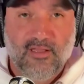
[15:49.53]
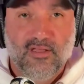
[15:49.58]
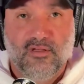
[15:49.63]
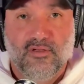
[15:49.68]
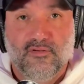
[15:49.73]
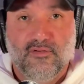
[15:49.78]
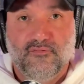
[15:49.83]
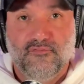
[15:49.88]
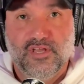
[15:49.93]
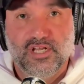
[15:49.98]

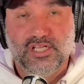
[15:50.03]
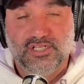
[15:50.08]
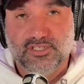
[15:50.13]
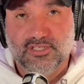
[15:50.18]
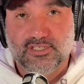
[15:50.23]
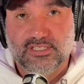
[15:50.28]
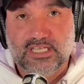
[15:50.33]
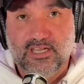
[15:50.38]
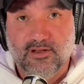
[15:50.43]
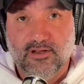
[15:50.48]

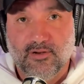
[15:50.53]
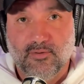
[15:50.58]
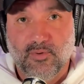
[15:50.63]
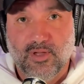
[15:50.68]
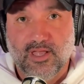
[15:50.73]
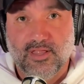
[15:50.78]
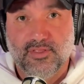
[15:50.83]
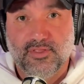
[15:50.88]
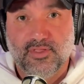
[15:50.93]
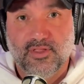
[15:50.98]
finishes here
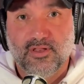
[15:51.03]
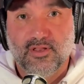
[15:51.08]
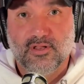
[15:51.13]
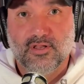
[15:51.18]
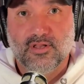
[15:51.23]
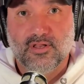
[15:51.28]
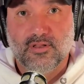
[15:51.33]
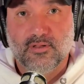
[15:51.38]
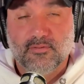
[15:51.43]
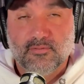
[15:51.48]
with
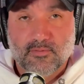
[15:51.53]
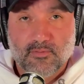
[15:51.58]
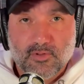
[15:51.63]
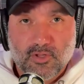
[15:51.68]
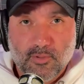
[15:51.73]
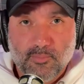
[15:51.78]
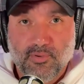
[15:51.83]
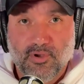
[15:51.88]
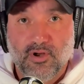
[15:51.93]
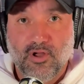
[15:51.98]
you
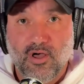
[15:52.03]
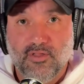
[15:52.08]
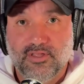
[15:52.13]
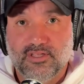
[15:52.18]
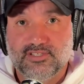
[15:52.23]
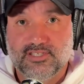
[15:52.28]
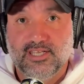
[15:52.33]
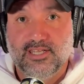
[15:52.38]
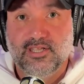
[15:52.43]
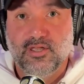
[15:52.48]
put all this
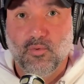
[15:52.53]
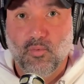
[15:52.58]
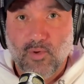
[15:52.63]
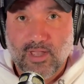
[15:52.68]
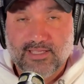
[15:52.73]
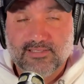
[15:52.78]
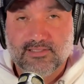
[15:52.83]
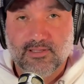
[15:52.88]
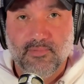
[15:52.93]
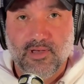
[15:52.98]
in, you
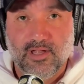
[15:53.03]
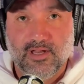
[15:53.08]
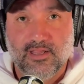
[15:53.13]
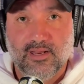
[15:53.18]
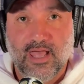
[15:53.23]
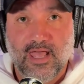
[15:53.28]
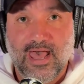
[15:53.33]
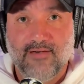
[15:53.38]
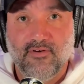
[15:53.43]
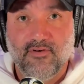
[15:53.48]
waste the money
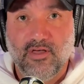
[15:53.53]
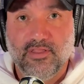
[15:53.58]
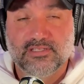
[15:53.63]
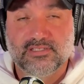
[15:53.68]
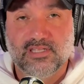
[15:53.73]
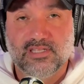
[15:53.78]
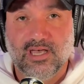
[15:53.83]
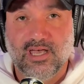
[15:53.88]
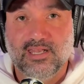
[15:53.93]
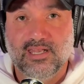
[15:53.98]
to have all this
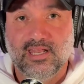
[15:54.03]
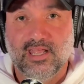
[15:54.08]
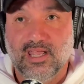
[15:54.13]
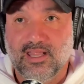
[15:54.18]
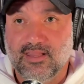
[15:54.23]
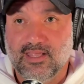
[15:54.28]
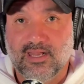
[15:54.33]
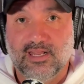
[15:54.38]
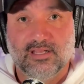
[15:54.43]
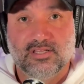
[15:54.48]
done, and
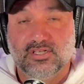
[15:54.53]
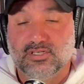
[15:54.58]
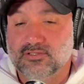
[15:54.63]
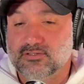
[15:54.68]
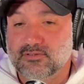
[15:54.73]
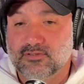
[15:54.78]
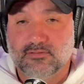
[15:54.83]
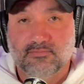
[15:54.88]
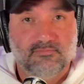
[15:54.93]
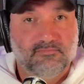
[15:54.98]
then it just
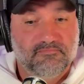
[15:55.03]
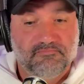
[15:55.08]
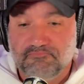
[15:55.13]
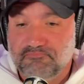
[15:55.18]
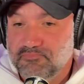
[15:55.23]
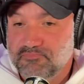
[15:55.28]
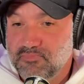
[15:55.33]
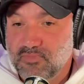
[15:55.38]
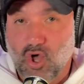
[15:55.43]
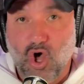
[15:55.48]

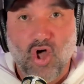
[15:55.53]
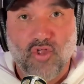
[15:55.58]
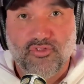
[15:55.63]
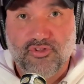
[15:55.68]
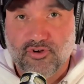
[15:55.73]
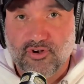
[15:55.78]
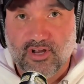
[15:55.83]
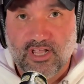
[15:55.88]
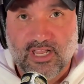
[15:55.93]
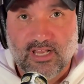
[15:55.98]

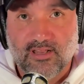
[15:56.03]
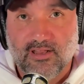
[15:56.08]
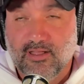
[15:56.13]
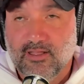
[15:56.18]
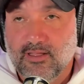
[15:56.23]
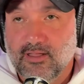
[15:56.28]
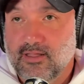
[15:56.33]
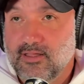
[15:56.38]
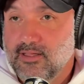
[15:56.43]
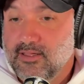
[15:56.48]
altered it,
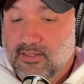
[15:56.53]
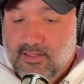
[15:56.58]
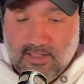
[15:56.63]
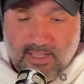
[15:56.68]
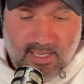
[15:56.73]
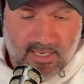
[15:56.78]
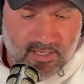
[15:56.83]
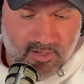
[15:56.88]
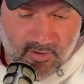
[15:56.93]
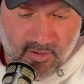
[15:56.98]

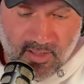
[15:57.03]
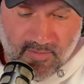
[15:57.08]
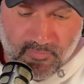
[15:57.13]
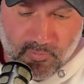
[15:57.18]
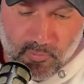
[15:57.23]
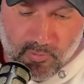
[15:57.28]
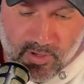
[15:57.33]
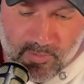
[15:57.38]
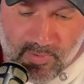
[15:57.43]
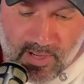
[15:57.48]
and you don't have to
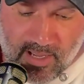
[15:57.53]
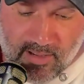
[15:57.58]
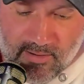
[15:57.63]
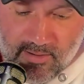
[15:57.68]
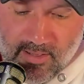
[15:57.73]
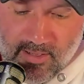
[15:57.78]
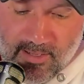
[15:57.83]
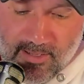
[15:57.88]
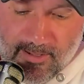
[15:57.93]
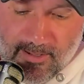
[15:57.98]
worry about
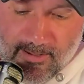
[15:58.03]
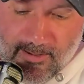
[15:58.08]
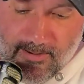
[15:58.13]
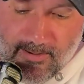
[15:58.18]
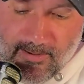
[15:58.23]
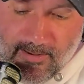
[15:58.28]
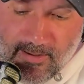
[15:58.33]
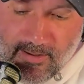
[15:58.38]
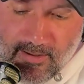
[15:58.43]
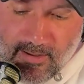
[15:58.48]

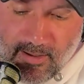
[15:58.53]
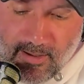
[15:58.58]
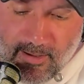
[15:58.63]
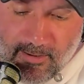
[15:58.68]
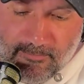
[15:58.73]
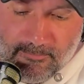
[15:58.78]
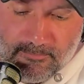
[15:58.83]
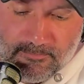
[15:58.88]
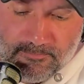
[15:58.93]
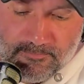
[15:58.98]
doing